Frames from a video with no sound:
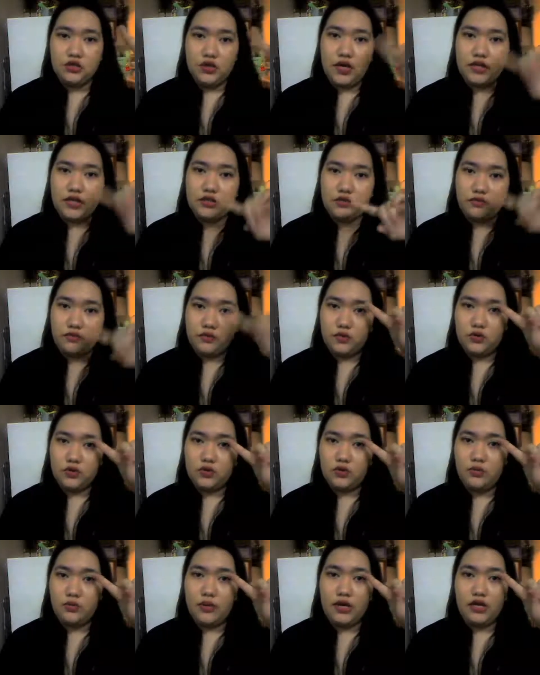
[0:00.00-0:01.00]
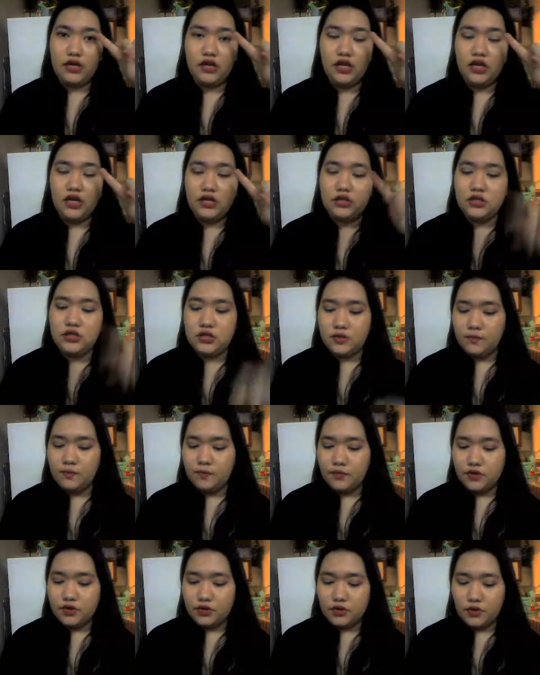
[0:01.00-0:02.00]
transfer to my lid,
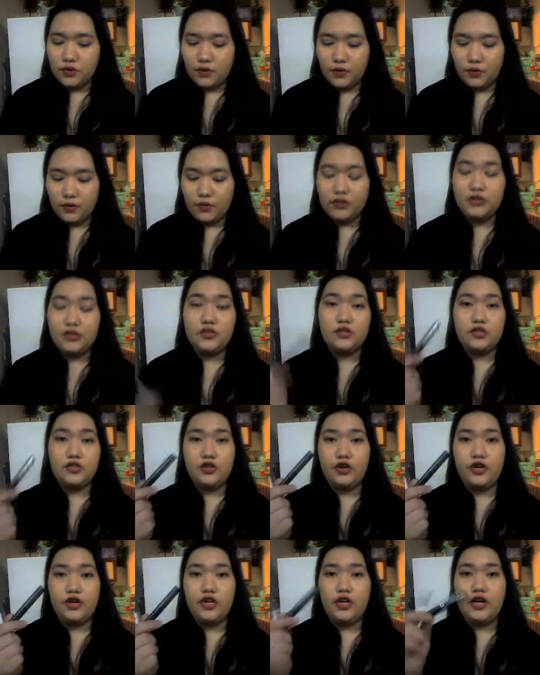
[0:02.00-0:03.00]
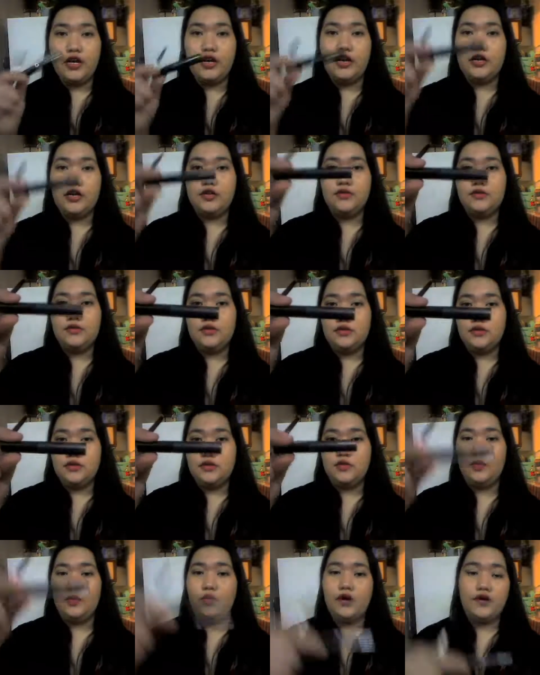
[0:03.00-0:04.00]
so, which is good. And I
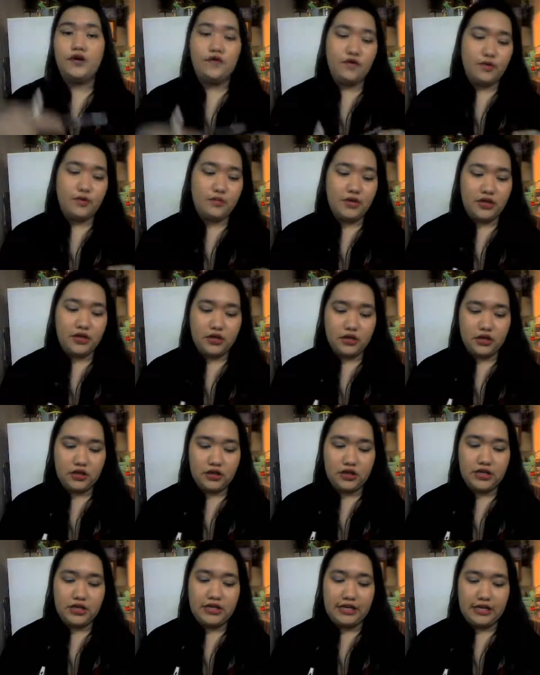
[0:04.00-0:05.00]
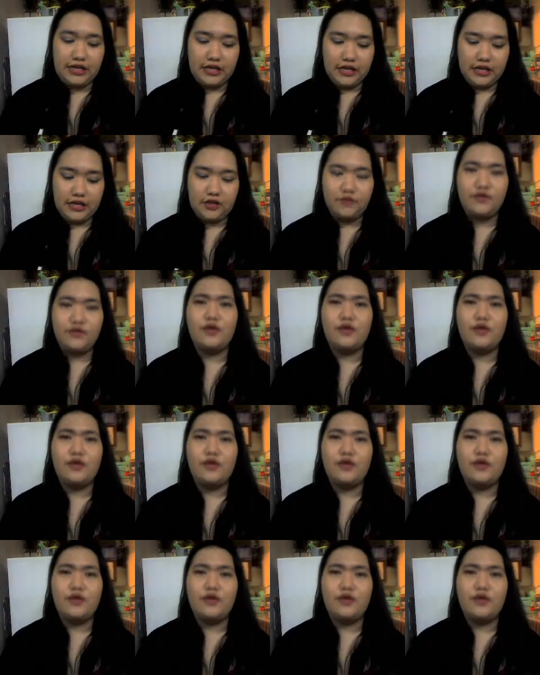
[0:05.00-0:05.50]
used one from Clinique,